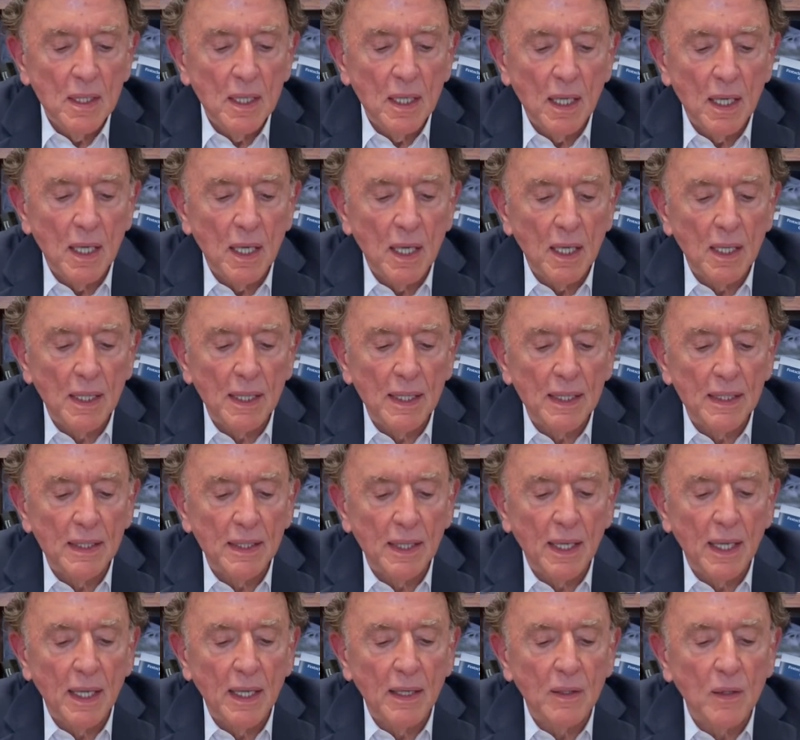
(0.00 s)
uh, in
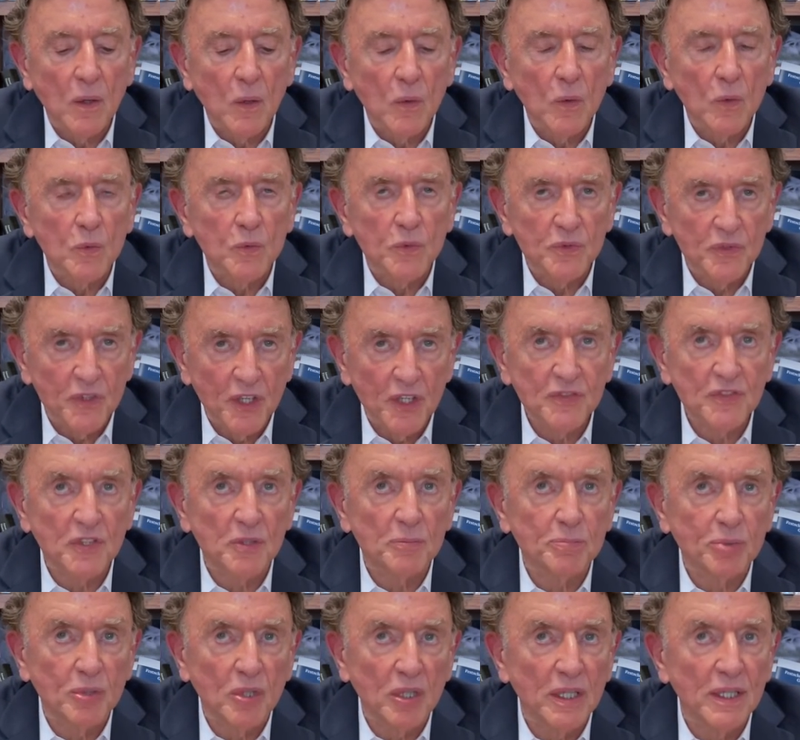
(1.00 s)
a
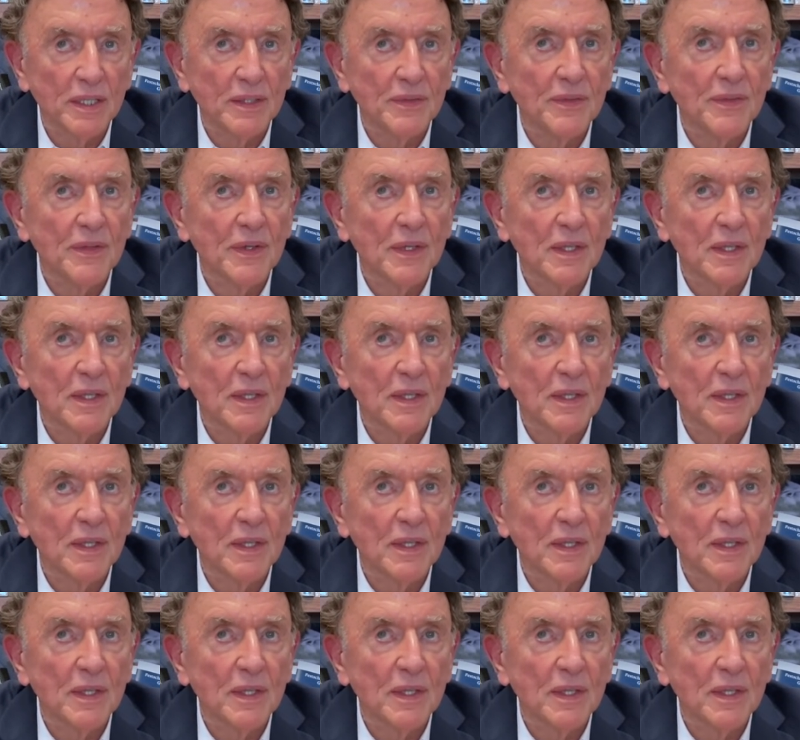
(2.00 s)
disciplined